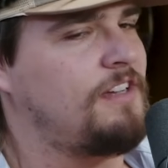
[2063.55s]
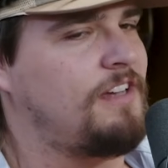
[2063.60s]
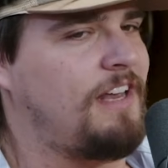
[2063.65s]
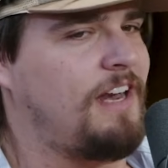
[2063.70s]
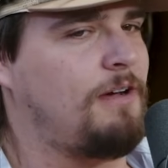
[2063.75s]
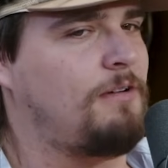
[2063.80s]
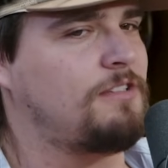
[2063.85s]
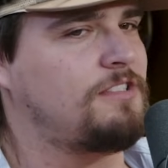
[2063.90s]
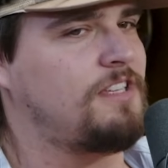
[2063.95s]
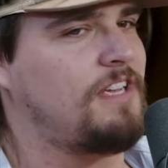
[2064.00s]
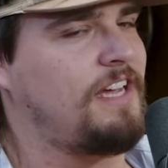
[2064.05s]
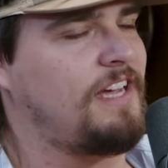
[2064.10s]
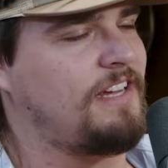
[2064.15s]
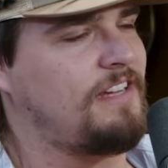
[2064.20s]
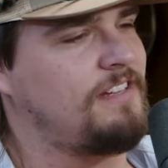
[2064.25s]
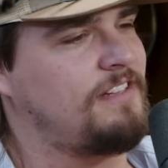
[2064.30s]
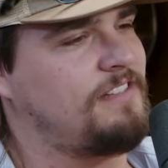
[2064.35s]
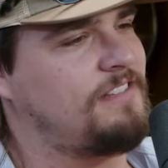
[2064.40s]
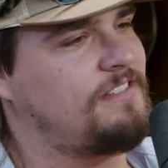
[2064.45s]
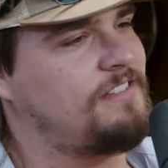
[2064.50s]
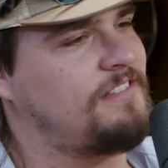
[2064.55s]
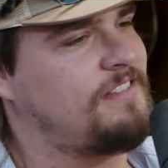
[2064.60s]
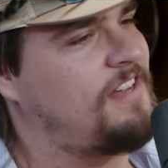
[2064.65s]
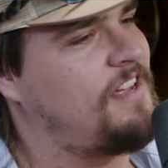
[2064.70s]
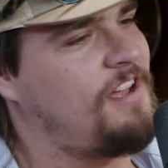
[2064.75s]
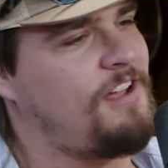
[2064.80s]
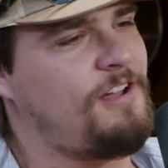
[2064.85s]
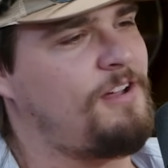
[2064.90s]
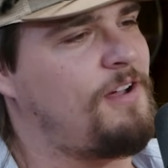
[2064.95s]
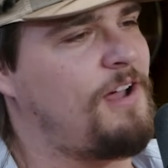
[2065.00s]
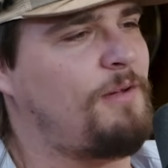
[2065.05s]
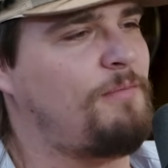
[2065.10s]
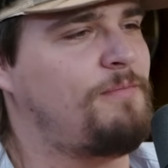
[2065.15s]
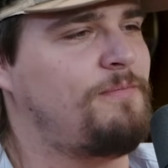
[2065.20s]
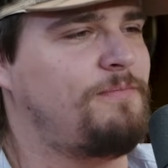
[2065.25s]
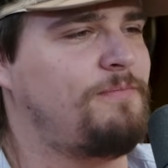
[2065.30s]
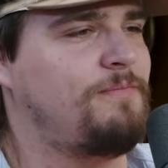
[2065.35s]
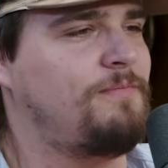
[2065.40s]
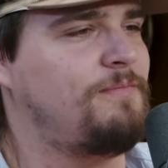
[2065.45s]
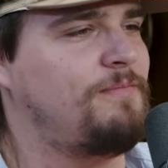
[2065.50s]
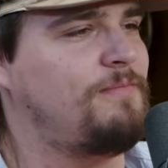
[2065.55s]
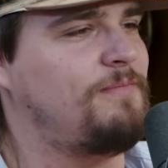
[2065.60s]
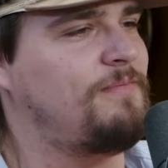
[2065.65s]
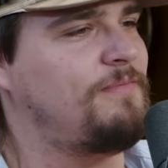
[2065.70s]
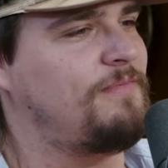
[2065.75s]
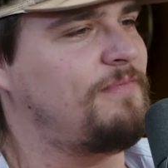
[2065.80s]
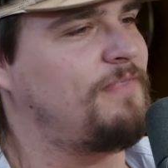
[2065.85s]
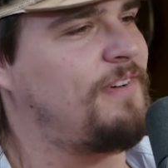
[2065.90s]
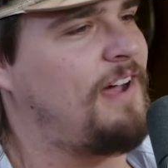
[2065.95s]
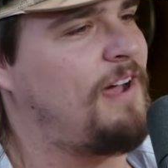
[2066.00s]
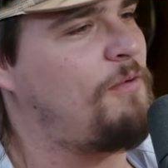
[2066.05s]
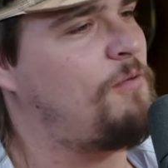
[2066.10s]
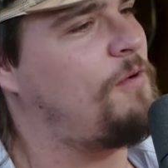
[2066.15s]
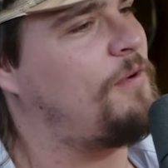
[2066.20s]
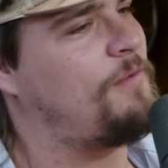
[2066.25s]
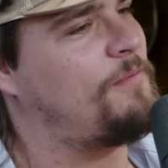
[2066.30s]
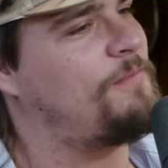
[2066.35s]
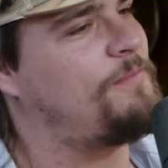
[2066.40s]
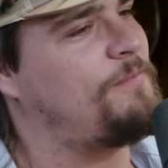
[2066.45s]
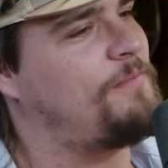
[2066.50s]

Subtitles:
And I was like, no, I want